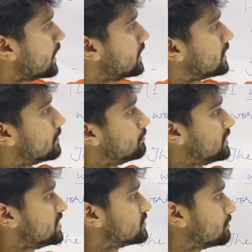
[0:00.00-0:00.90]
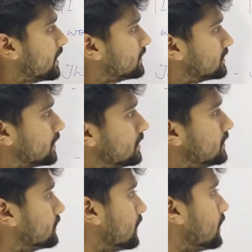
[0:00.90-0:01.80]
I complete my
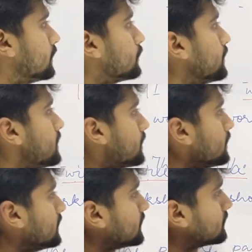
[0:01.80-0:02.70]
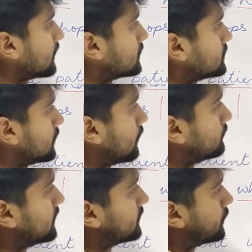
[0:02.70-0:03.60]
studies. So here the structure
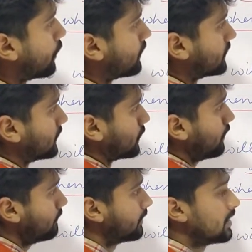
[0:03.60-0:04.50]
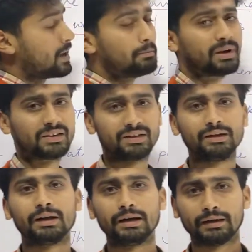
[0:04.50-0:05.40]
of this clause is of
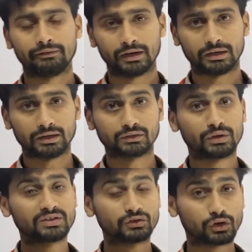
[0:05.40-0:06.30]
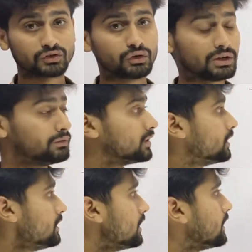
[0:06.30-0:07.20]
present indefinite tense. So it's not so
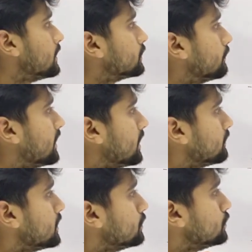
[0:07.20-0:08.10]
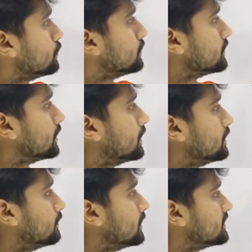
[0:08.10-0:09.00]
difficult. So whenever you use
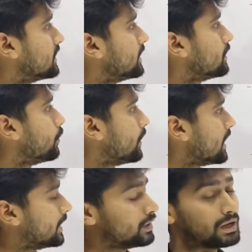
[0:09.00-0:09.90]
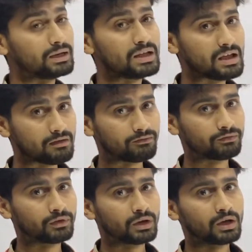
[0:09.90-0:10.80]
the words like when and
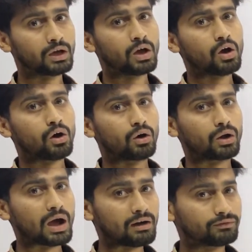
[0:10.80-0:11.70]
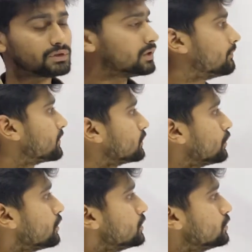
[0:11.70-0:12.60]
if or after,
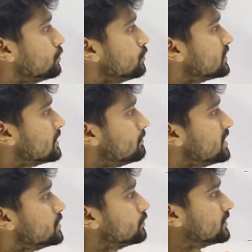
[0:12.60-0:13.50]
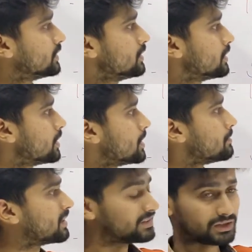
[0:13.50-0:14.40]
so you simply use the
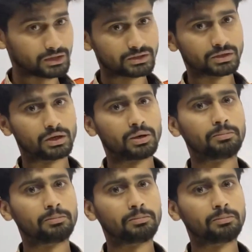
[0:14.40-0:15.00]
present